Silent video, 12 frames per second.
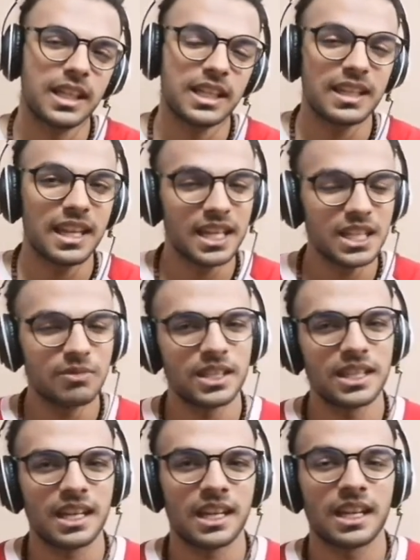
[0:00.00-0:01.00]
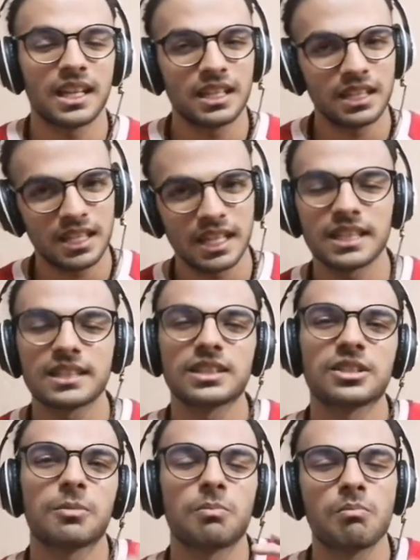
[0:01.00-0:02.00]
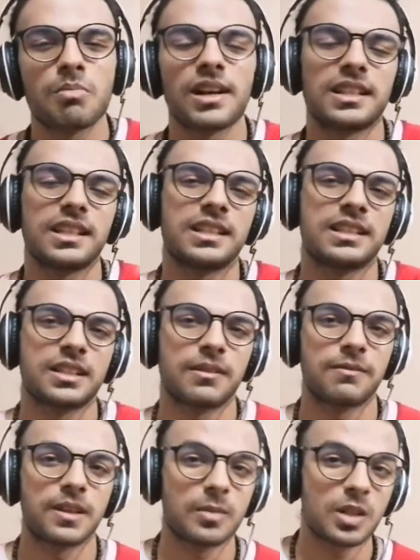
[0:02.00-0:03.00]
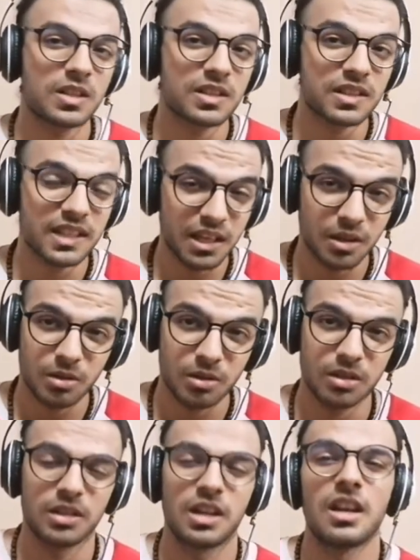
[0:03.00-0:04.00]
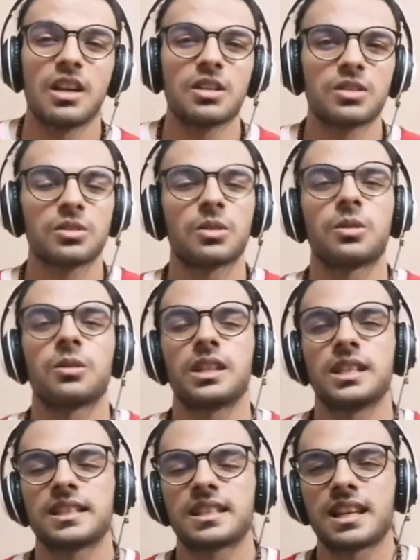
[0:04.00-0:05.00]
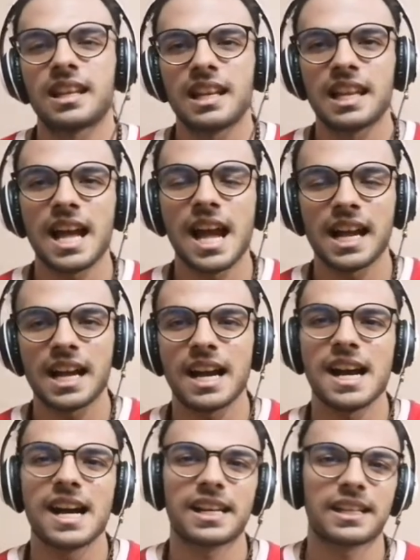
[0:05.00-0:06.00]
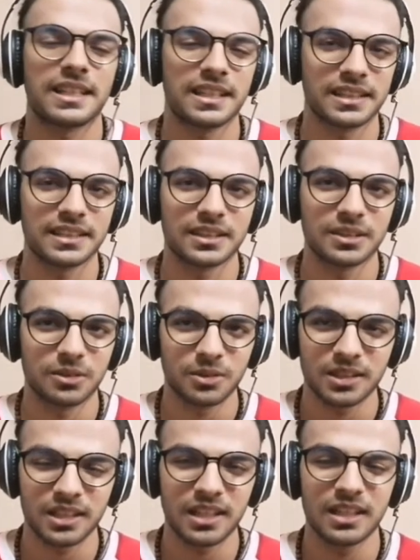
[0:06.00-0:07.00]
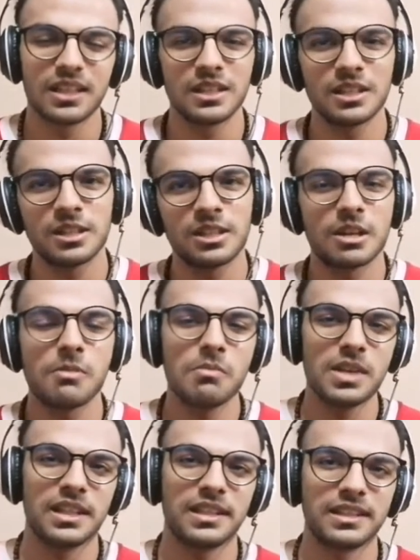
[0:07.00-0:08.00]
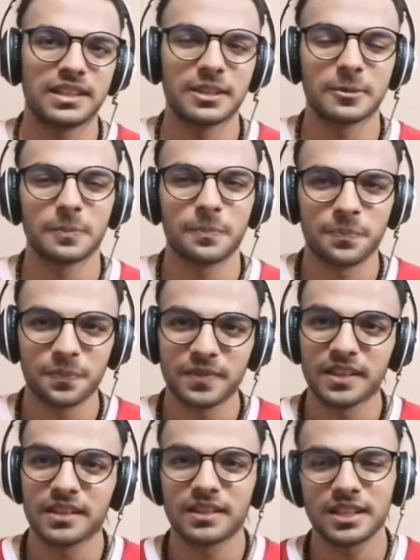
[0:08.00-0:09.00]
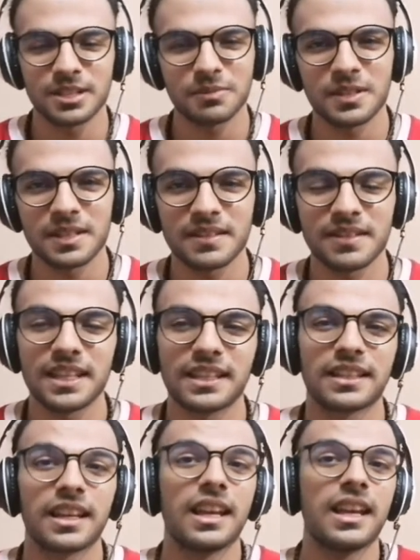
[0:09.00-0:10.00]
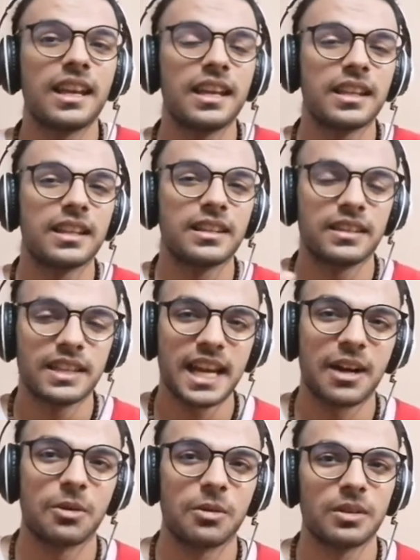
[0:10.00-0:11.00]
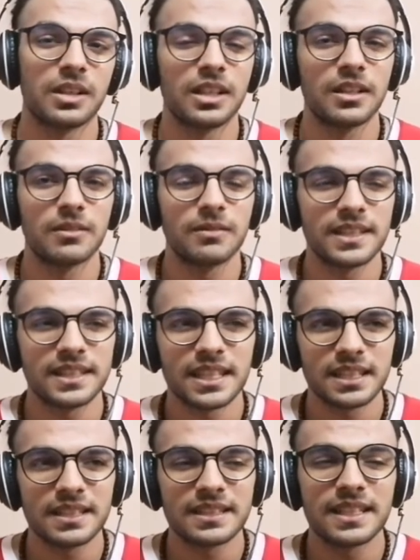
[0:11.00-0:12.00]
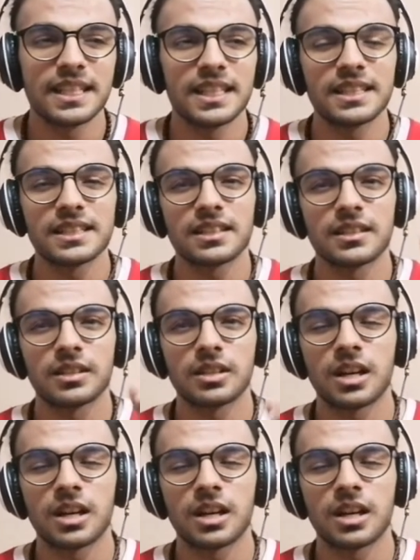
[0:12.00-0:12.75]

It ends with a, yes, but it's a feminized singular, so it's la carne, okay? The meat. This was the thing. Now, we said these things.